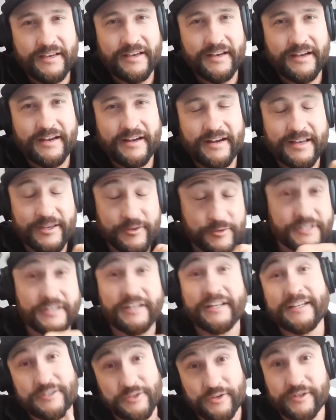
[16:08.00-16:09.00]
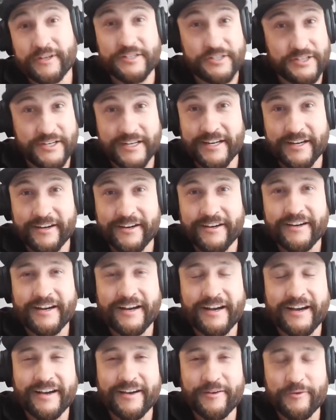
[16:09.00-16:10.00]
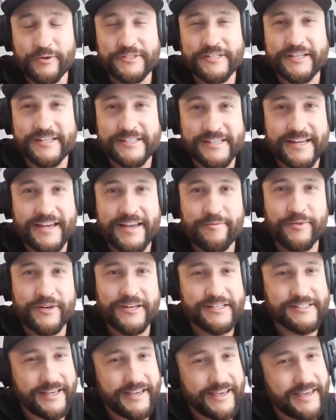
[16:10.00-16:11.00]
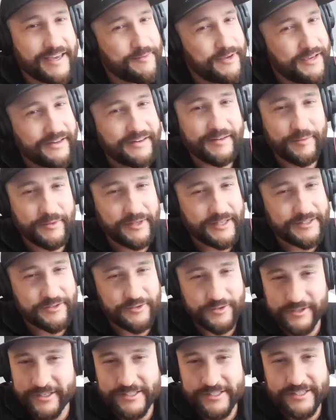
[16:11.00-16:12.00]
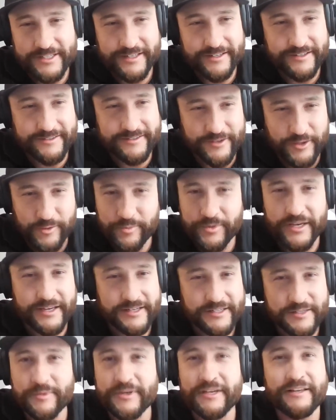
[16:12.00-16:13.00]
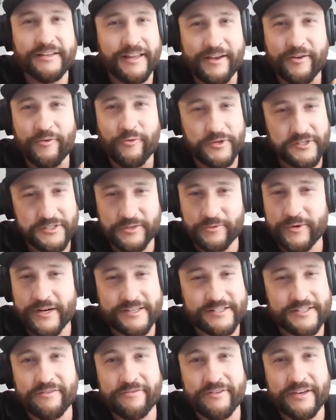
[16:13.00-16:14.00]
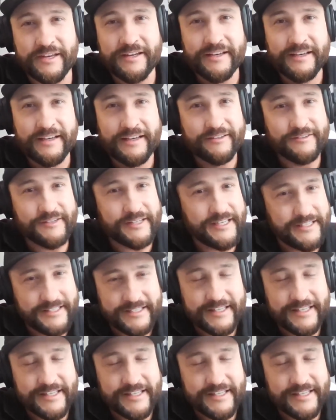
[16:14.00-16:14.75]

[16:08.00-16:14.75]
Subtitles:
was an electrical engineer. I won't say his name, but he's like, "Hey, man, I'm an electrical engineer. Don't BS me. Like, where's the rest of it?" It's like, "It's in the